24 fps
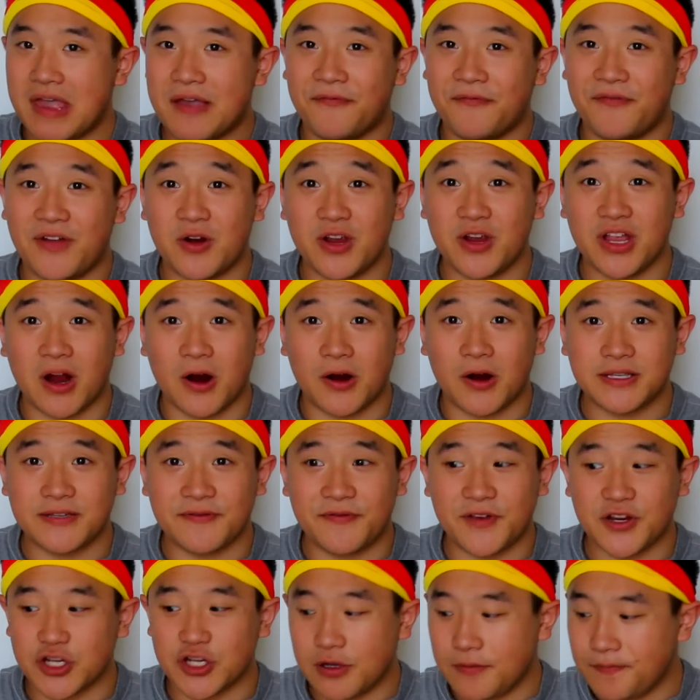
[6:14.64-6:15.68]
Very
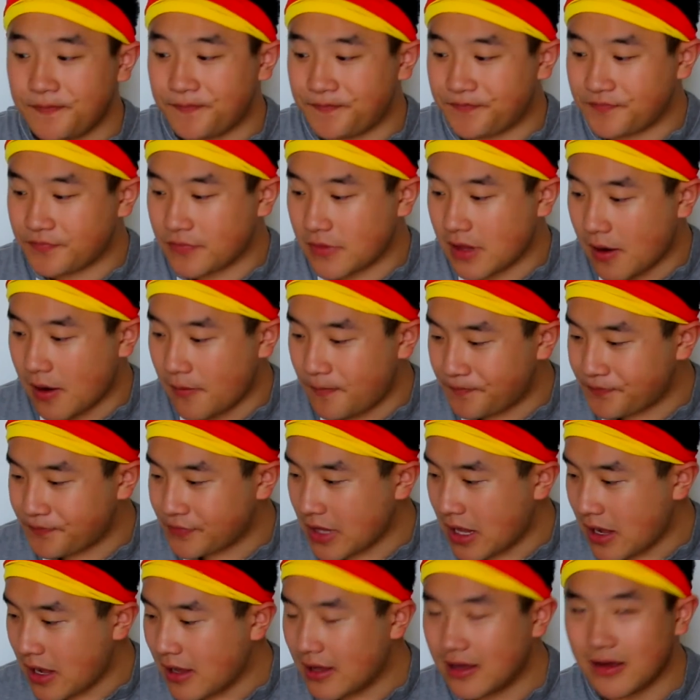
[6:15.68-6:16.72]
artificial.
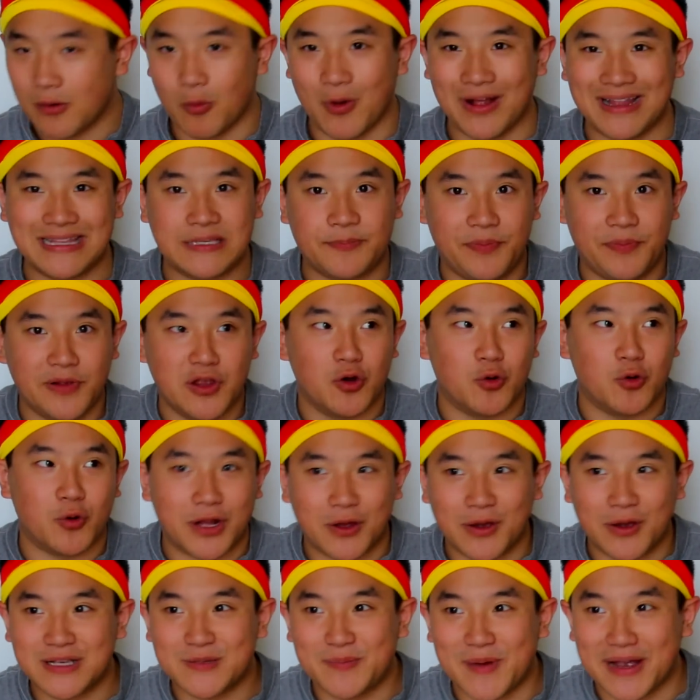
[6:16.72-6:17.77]
Well, it's blue, what do
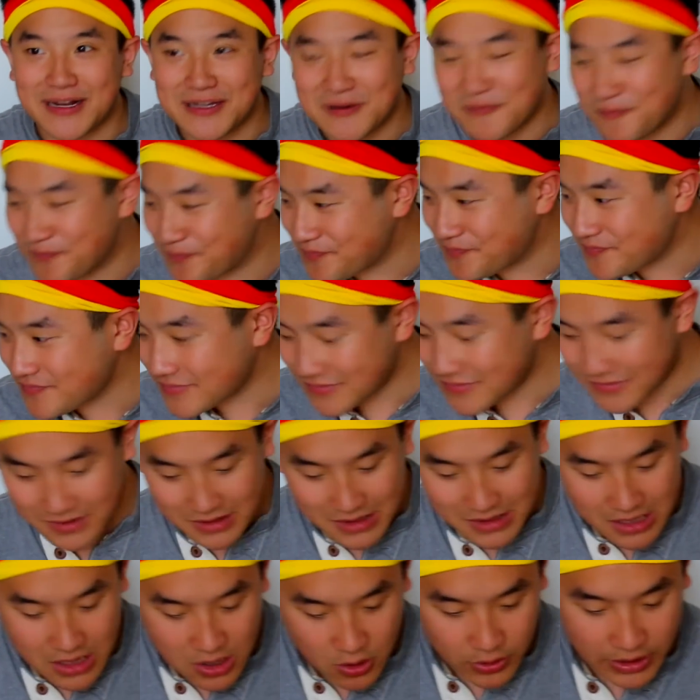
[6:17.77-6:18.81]
you expect?
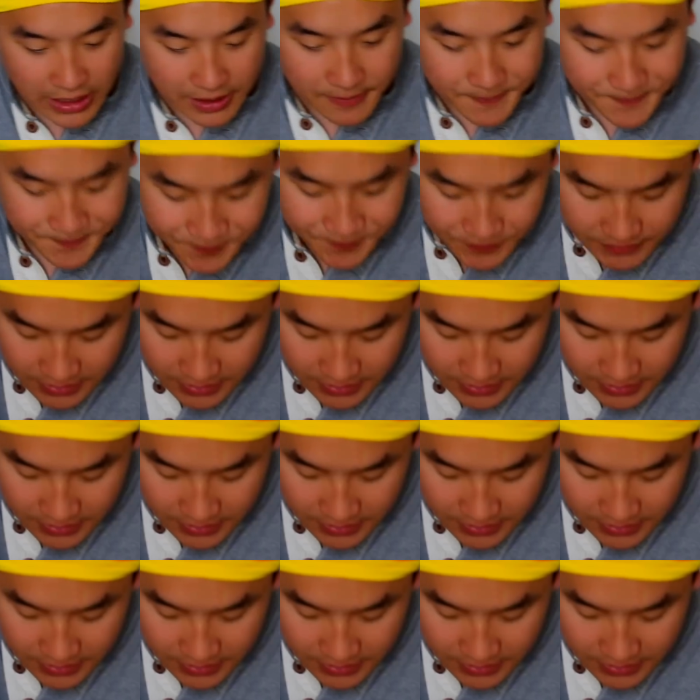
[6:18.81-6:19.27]
Okay.